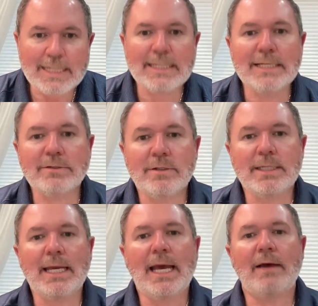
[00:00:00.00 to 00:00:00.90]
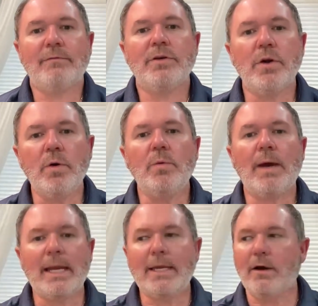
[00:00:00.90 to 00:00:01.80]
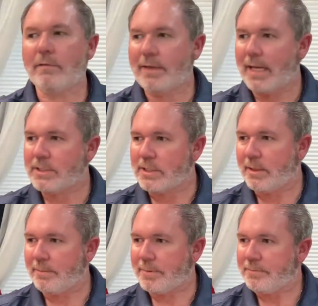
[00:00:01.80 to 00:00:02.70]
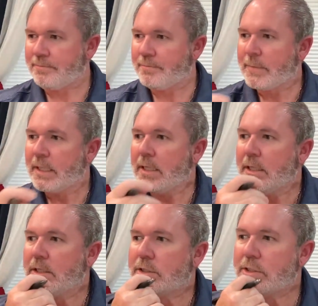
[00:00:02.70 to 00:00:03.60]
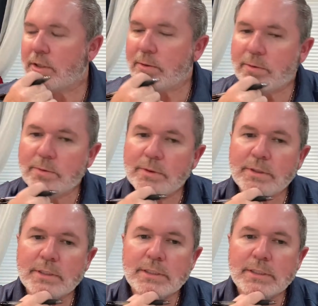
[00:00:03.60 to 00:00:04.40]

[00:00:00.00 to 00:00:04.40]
and literally have no way of catching up. So